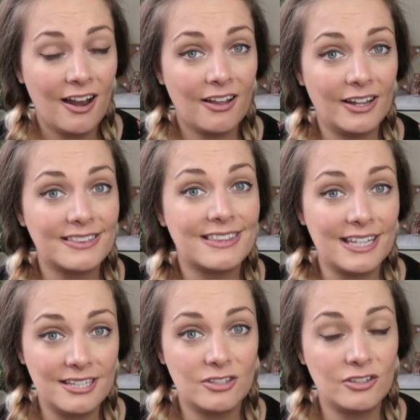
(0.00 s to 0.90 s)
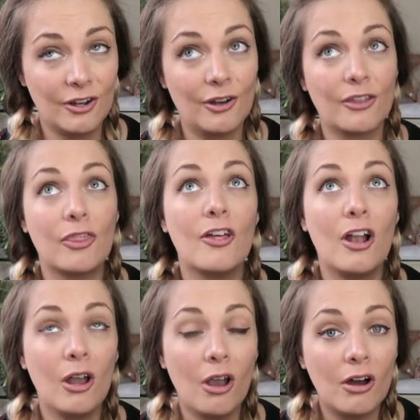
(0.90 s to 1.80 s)
Like, this took
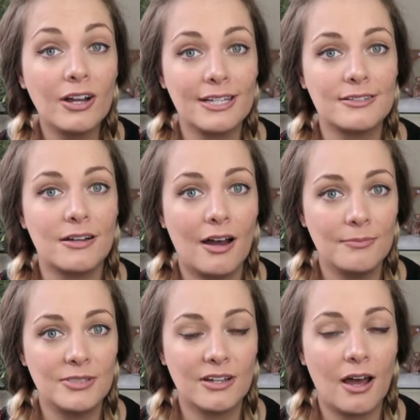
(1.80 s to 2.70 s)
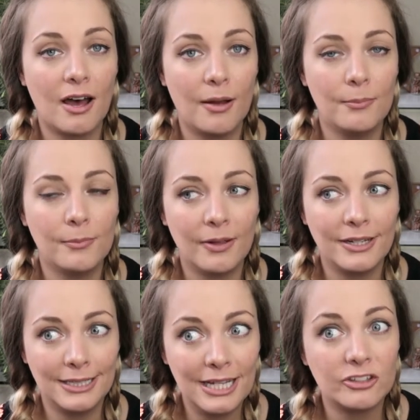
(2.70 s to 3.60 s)
the longest time to come,
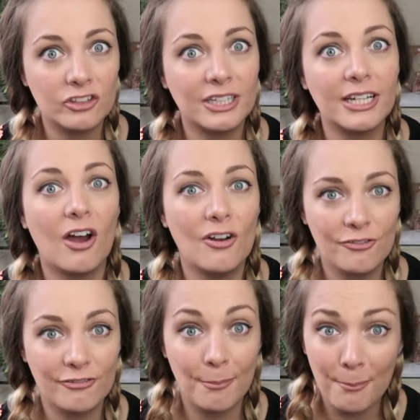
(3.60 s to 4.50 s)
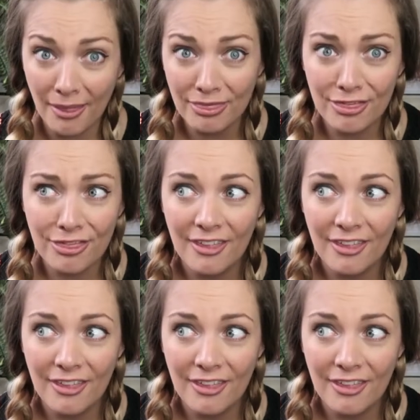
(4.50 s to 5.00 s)
like literally over a month.